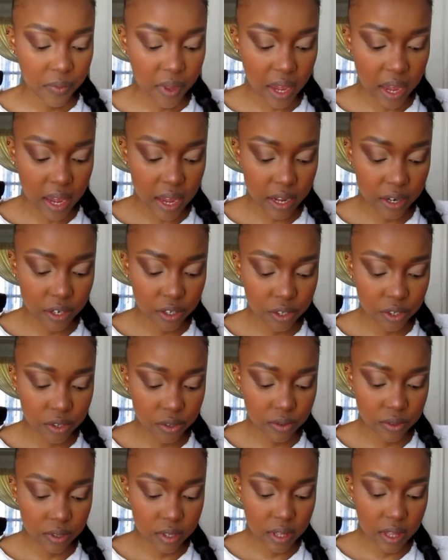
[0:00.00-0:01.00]
and
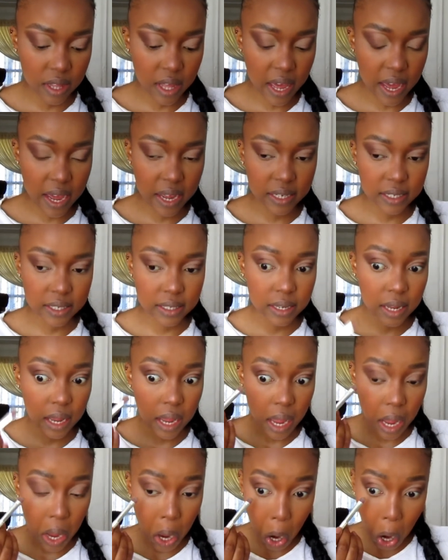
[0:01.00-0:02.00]
use that
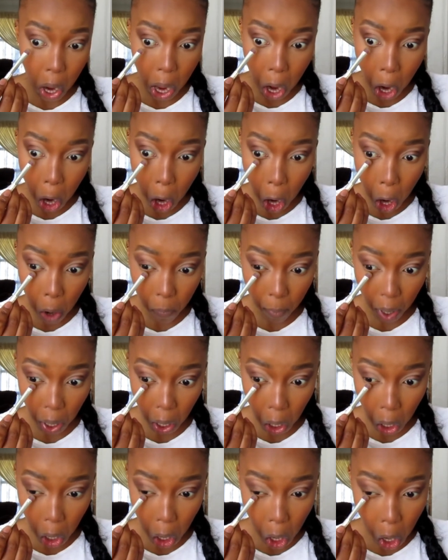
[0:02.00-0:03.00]
on
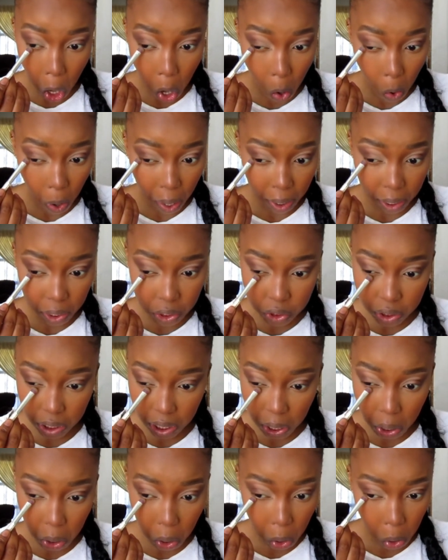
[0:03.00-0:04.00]
my lower lash
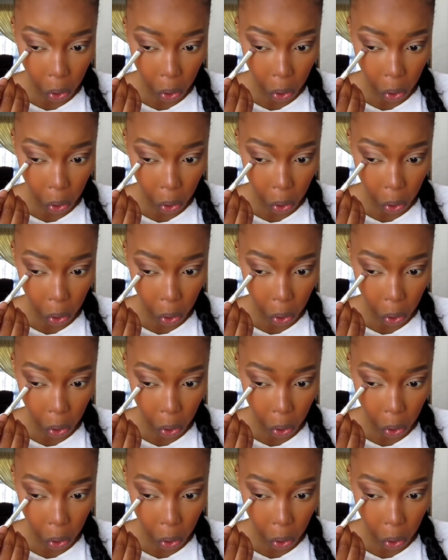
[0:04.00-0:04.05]
line.